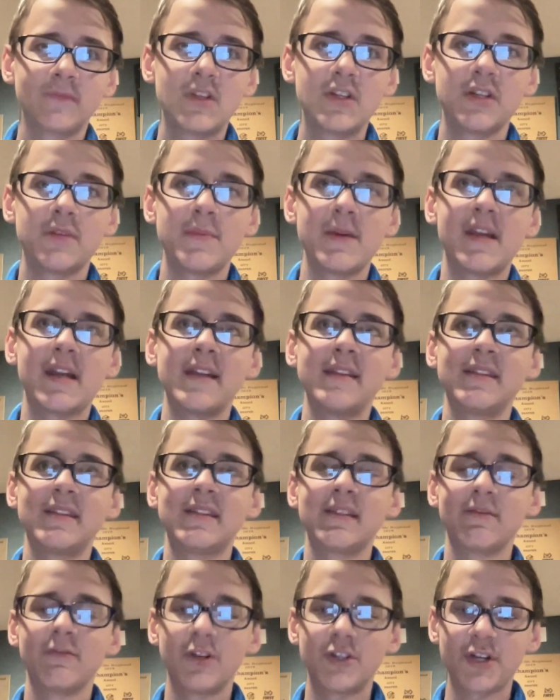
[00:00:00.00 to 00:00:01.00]
just
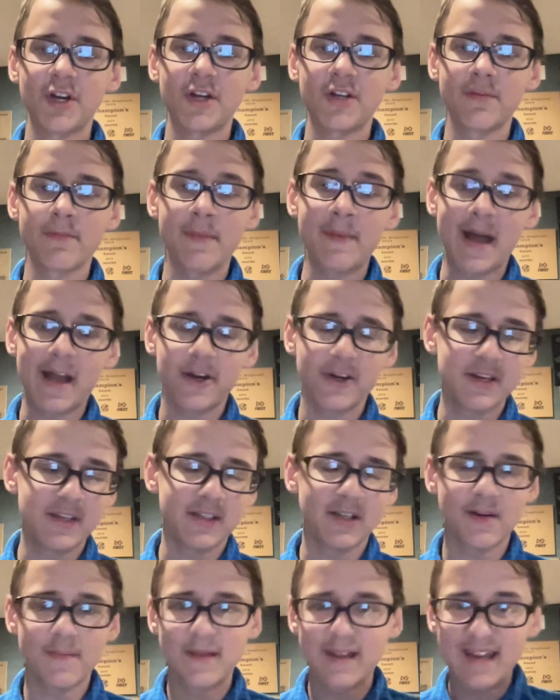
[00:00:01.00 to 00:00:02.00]
because rechargeable batteries
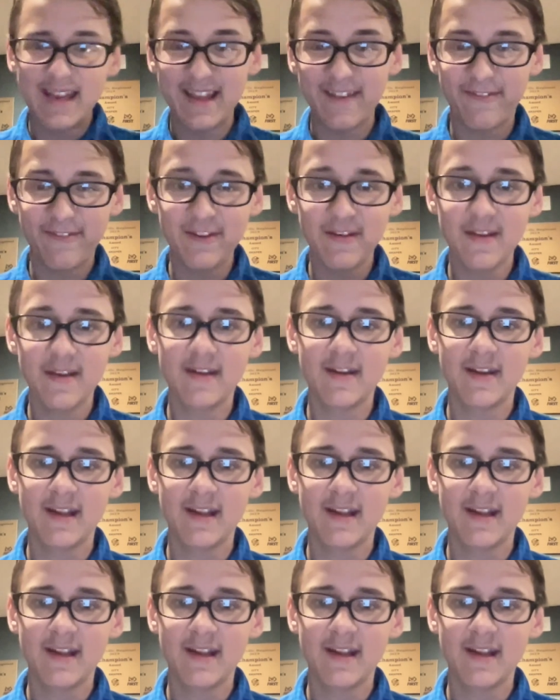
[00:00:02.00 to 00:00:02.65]
are a bit iffy.